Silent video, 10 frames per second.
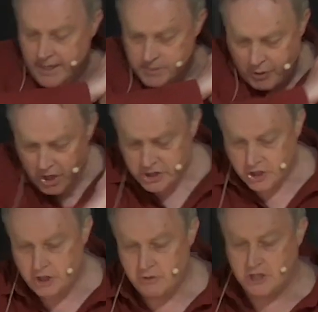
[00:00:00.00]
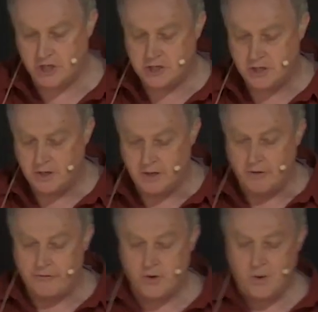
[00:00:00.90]
is persecuted
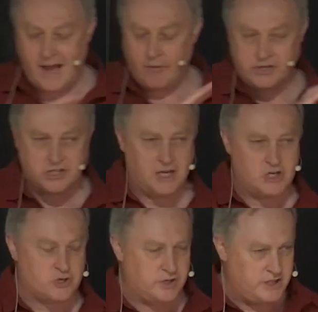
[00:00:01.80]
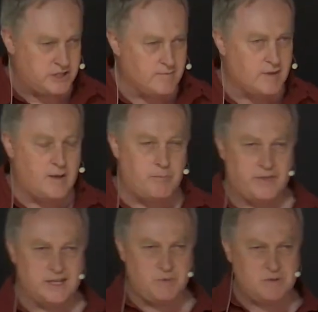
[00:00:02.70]
throughout the centuries,
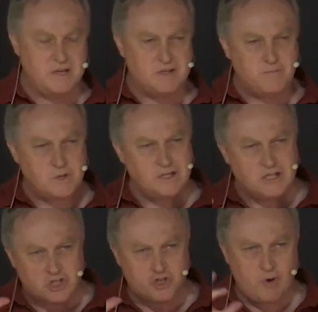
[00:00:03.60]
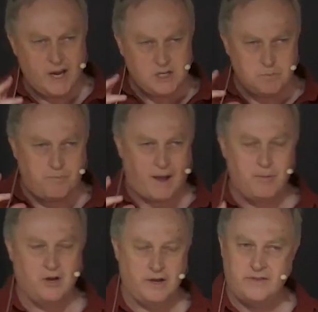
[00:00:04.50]
but there's been this strange
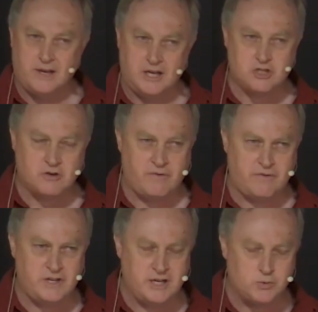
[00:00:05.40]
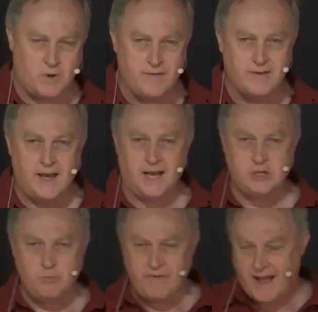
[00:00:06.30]
bubble in the last 250 years where
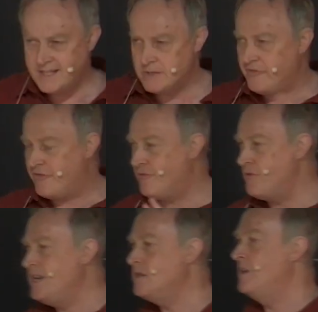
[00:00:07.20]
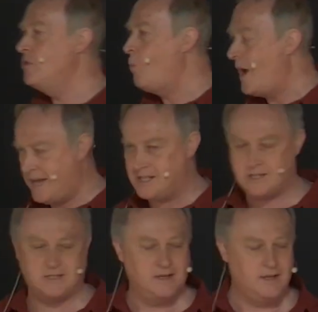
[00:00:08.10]
actually we've had some freedom in the
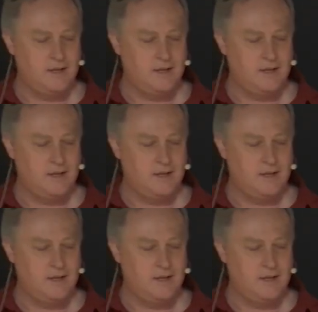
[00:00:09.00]
West